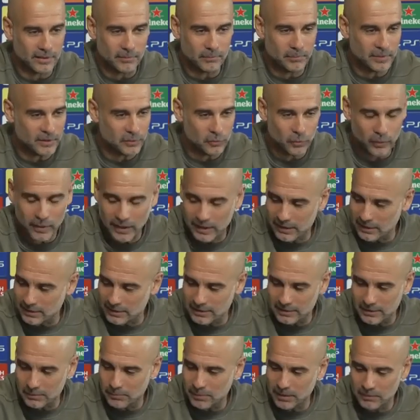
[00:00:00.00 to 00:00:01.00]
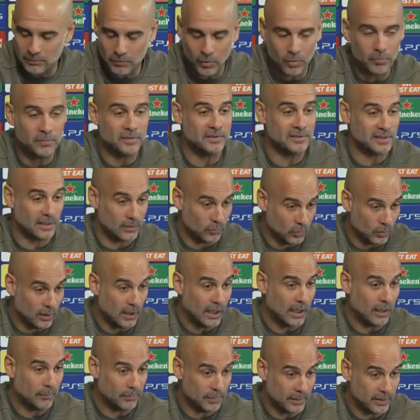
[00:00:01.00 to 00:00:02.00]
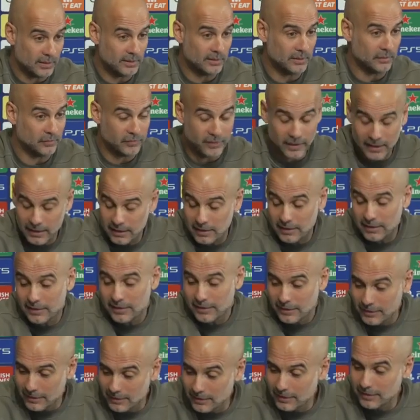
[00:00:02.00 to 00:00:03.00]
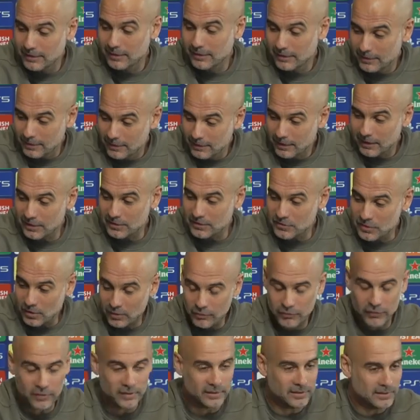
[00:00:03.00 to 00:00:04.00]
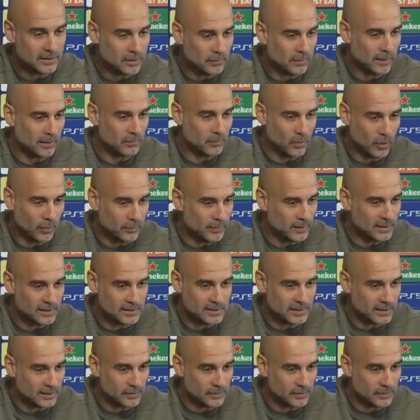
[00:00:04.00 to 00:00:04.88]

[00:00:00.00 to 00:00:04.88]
Be together in the bad moments that will happen. Defend and suffer in the bad moments.